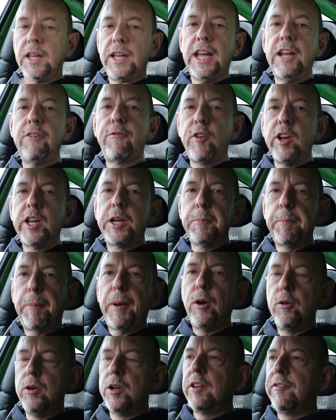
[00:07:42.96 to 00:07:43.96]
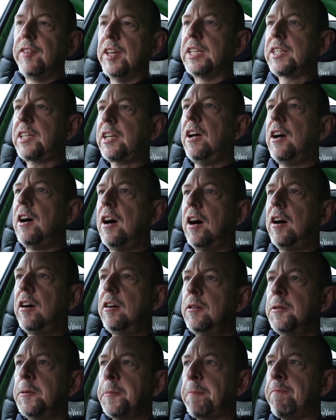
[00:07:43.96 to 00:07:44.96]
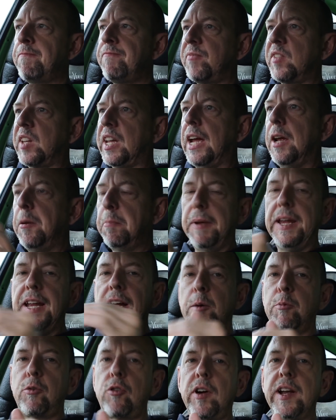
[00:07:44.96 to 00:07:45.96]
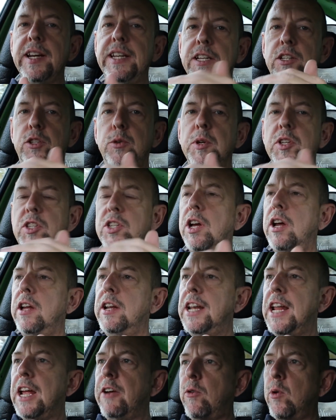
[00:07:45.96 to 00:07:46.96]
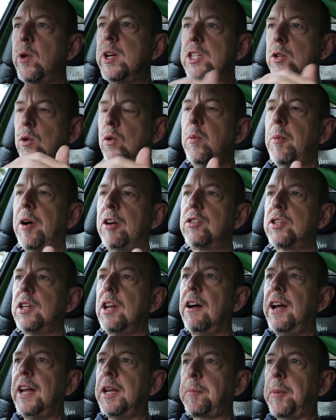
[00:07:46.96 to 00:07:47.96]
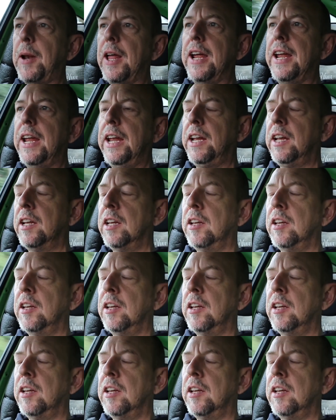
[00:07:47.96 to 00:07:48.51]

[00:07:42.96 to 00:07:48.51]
Every component of this car can be upgraded to a certain level. It's almost like playing